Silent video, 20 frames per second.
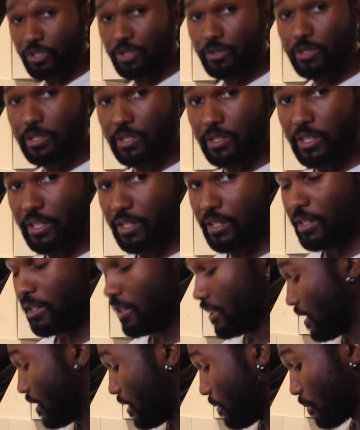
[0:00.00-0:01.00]
juice in there
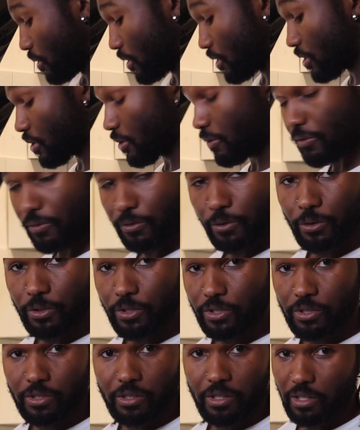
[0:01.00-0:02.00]
because the
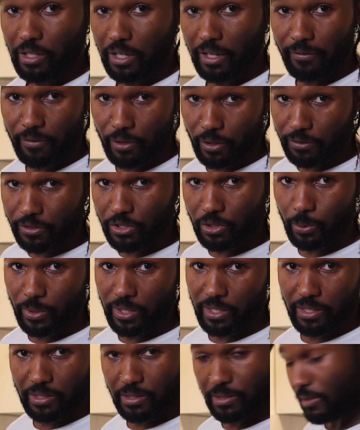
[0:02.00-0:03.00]
fruits have enough
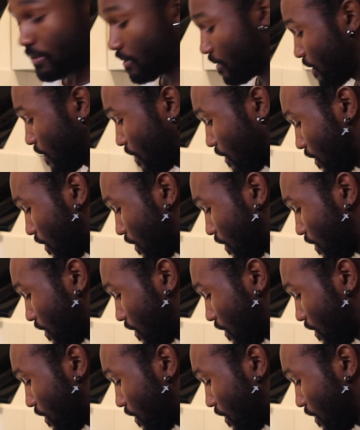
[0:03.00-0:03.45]
sweetness,